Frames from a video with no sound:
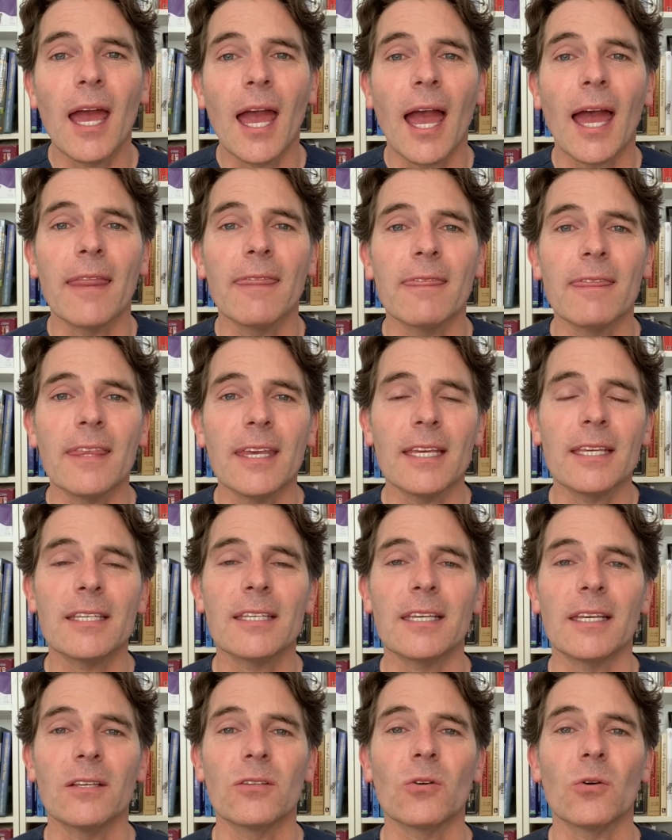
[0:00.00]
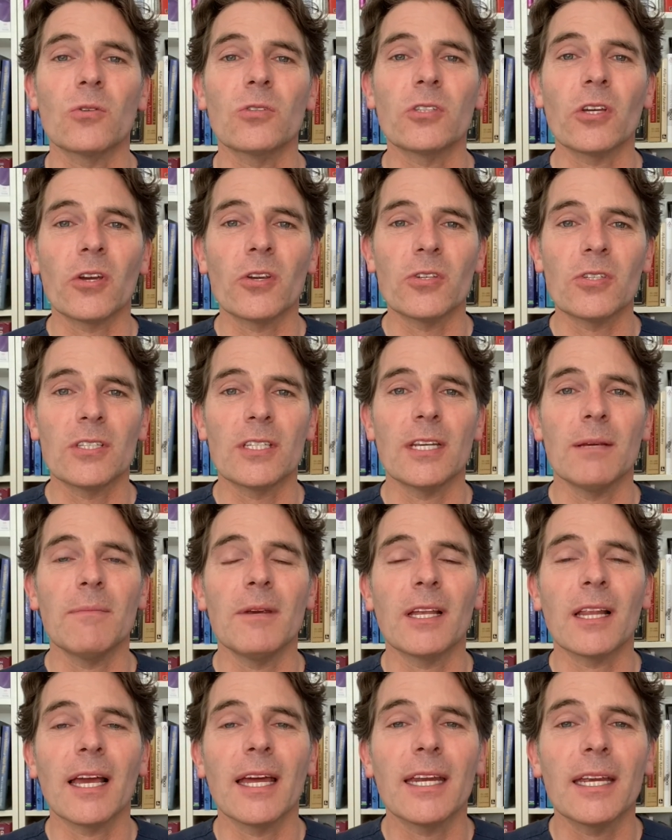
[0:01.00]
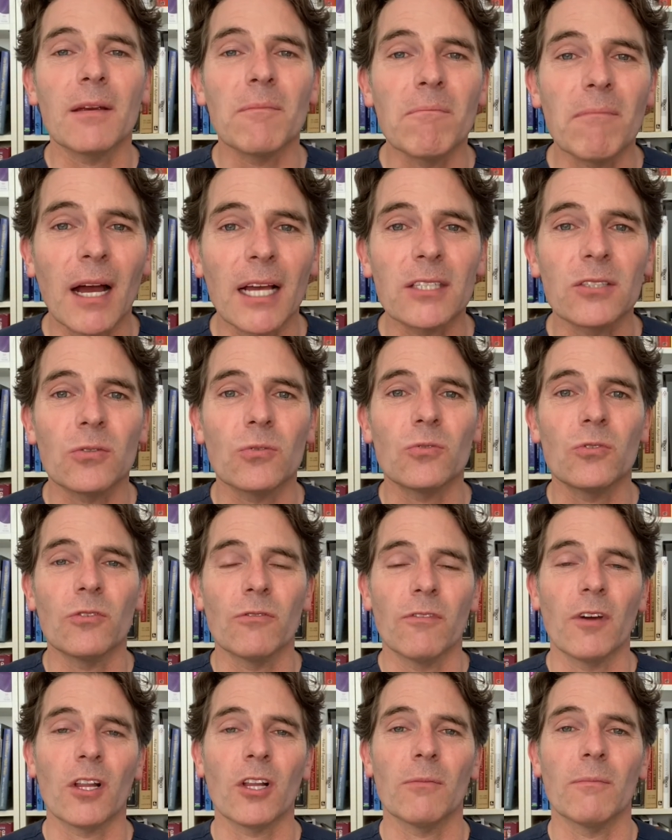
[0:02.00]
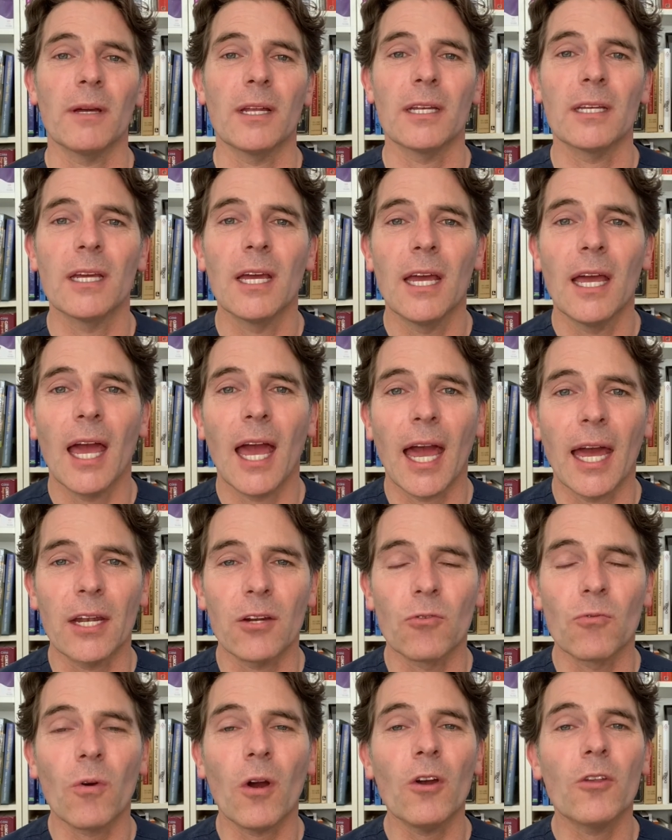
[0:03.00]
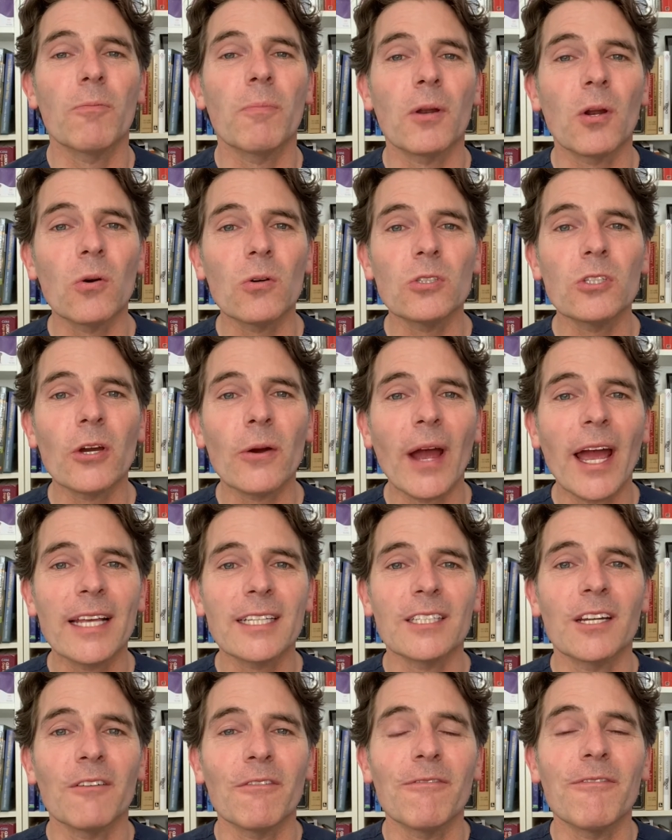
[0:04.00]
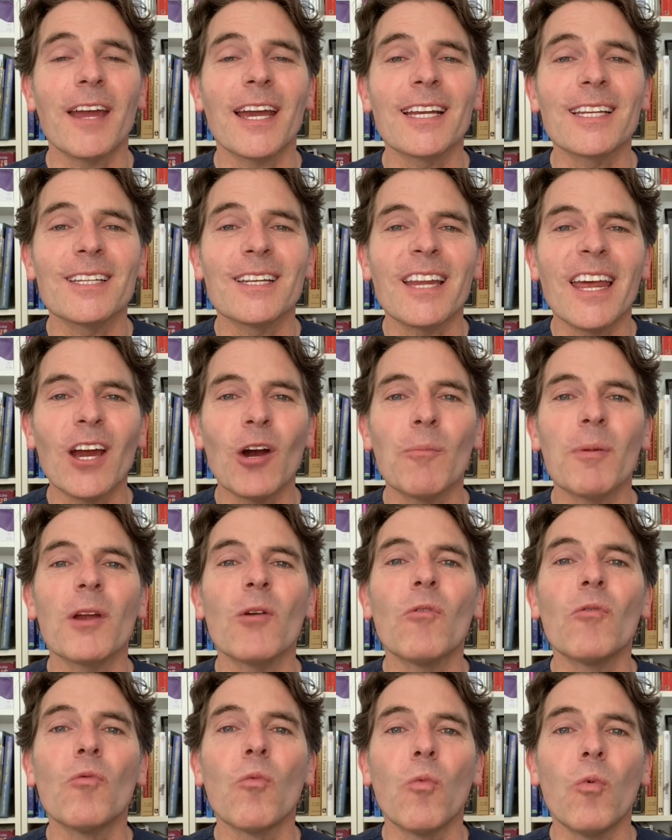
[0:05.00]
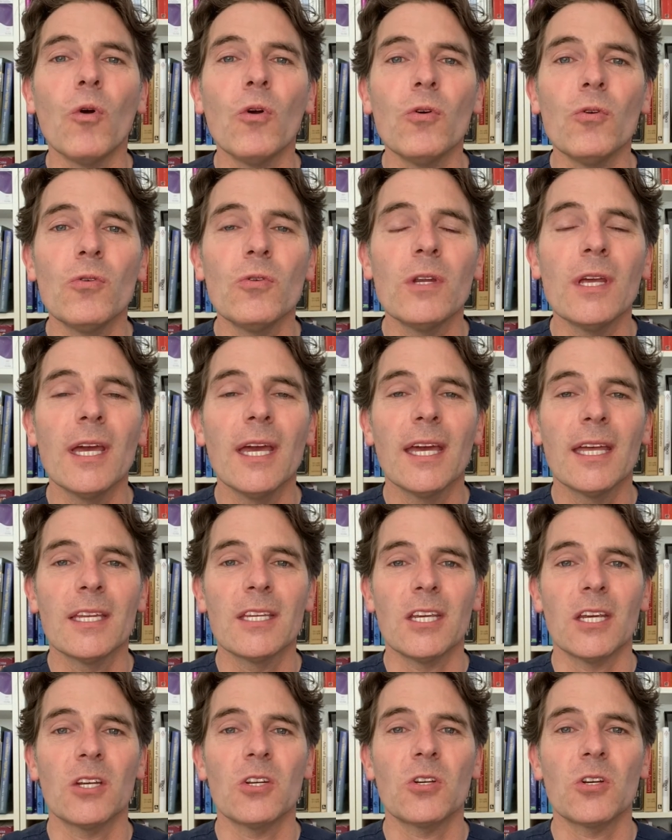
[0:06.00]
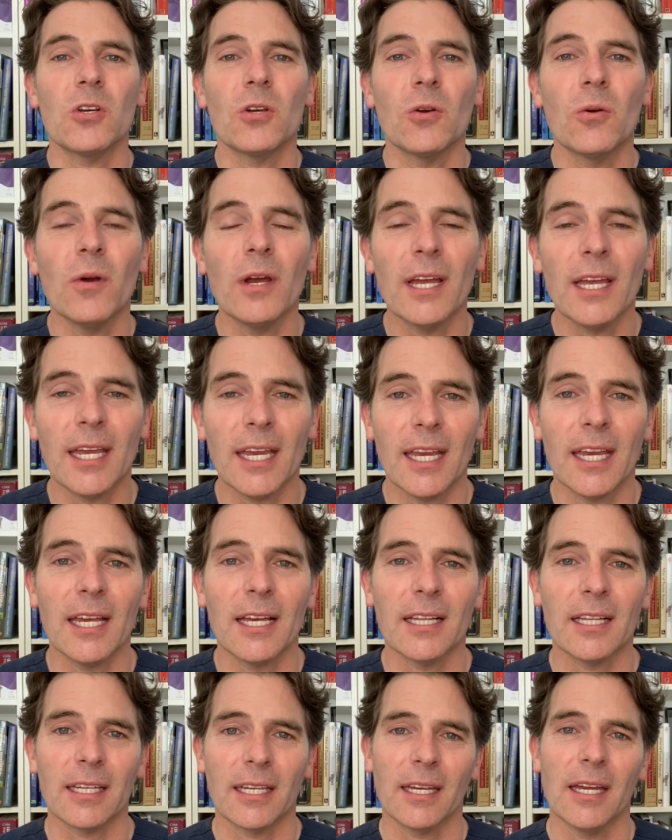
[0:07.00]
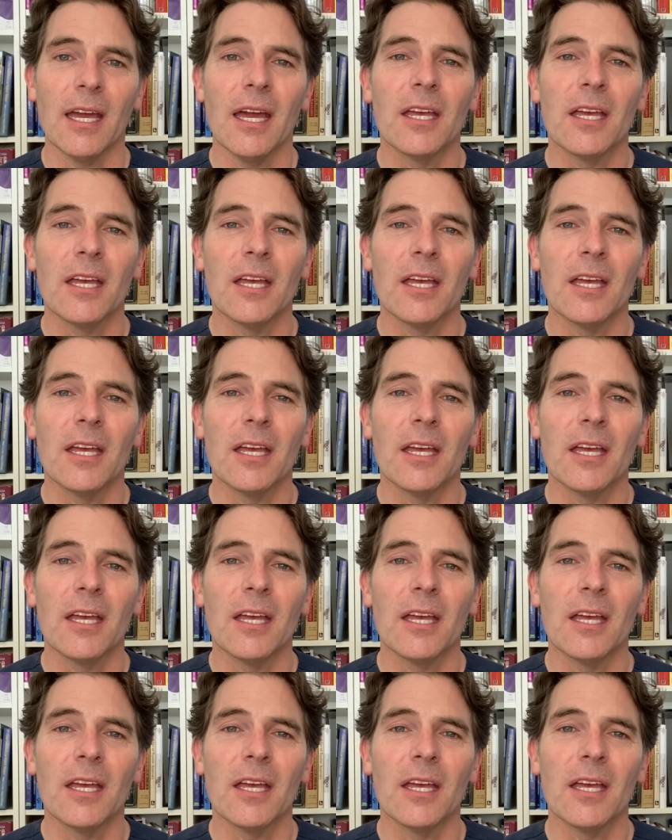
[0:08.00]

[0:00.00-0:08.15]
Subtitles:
And this is also stimulating muscle development and growth, but also has an effect at helping with wound tissue healing.